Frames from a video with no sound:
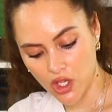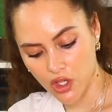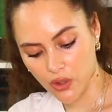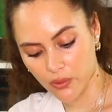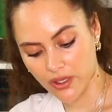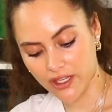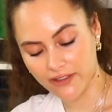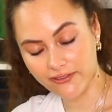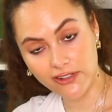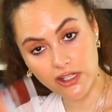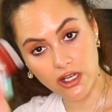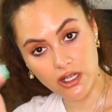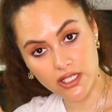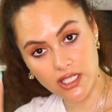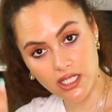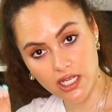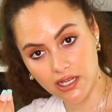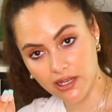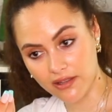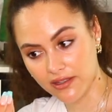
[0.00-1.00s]
We have
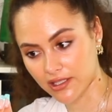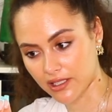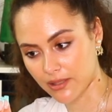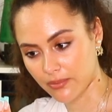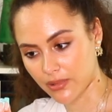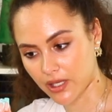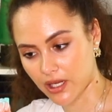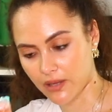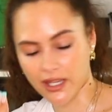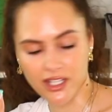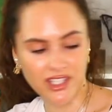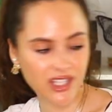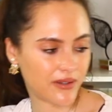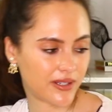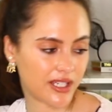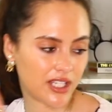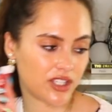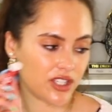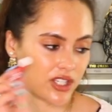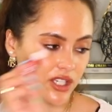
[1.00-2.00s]
got another lip balm. I don't
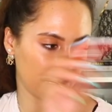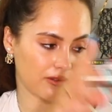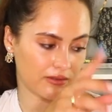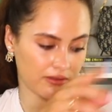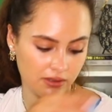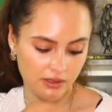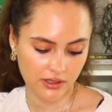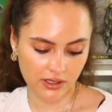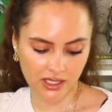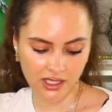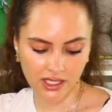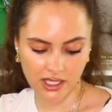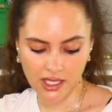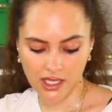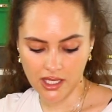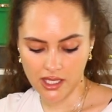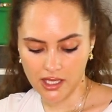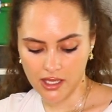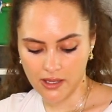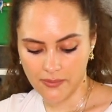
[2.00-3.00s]
need to.
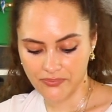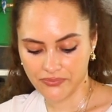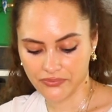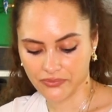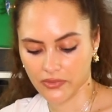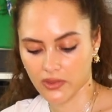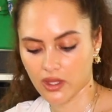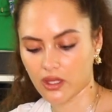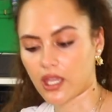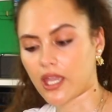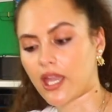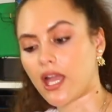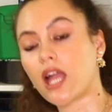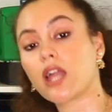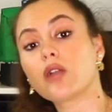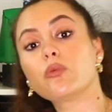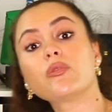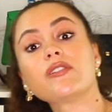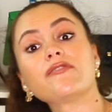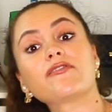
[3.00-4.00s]

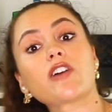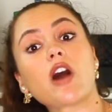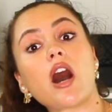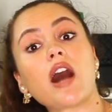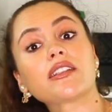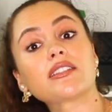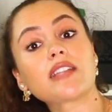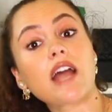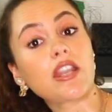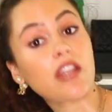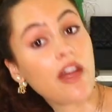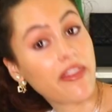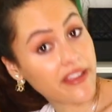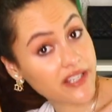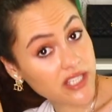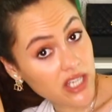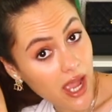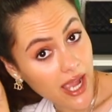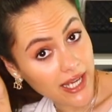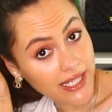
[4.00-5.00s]
Okay, we've got another
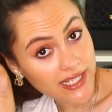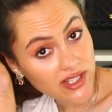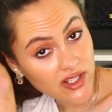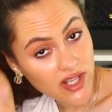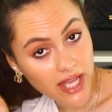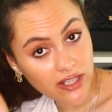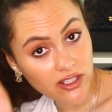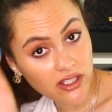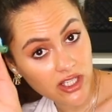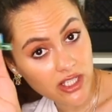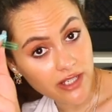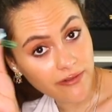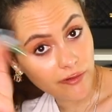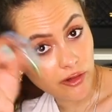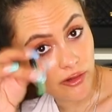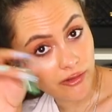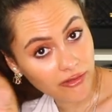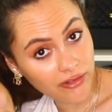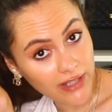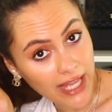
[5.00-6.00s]
tiny scent,
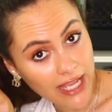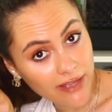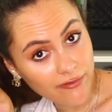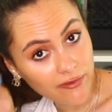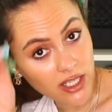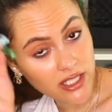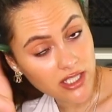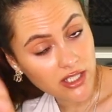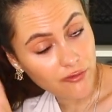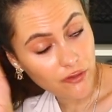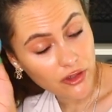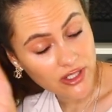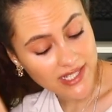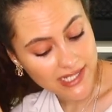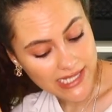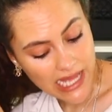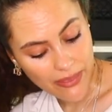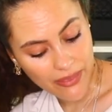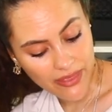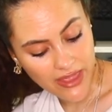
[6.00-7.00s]
different flavour, different
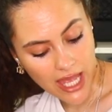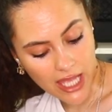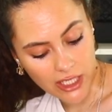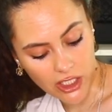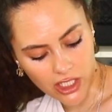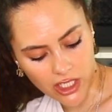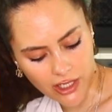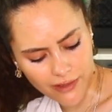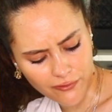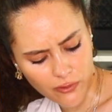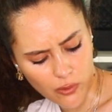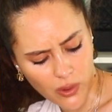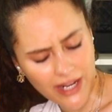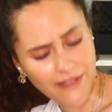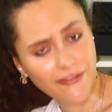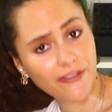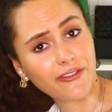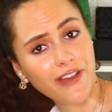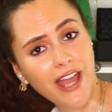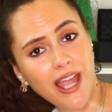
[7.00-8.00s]
scent there, you know, for
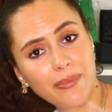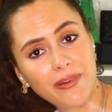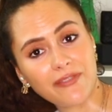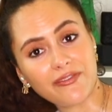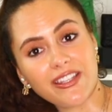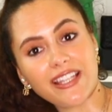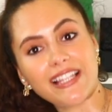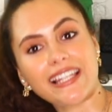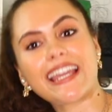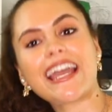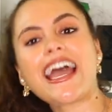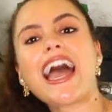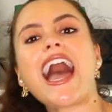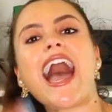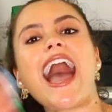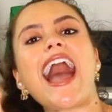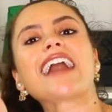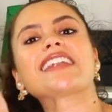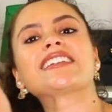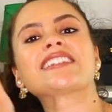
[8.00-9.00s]
whatever vibe I'm feeling.
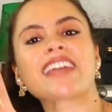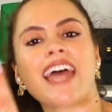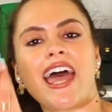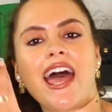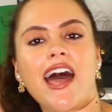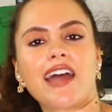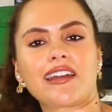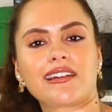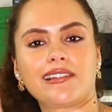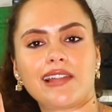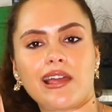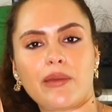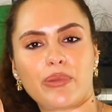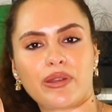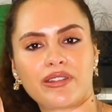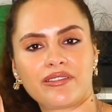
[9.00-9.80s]
And a hair clip.